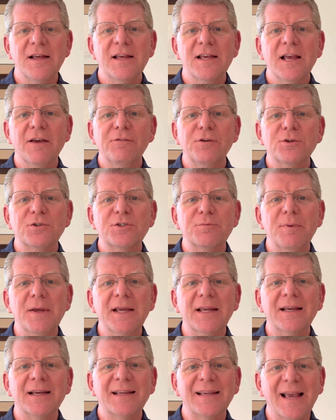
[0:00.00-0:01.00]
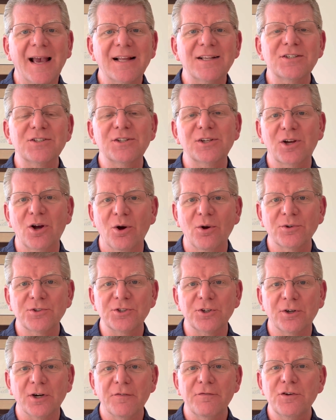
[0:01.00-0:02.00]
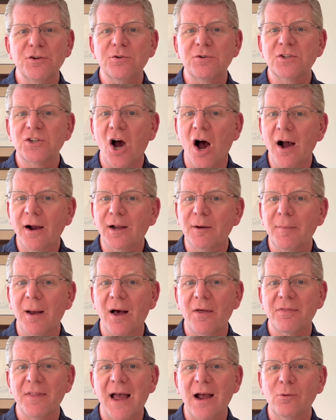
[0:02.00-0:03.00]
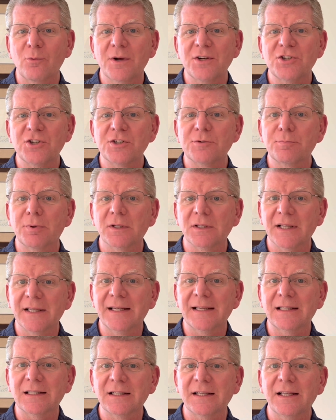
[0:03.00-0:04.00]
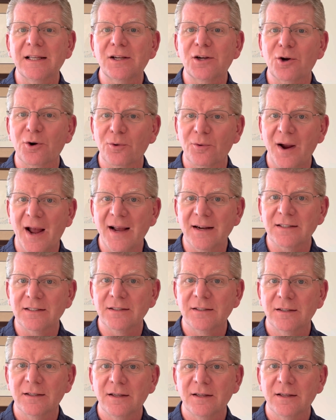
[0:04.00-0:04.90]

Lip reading: If you speak against the culture, if you talk about that which is politically correct,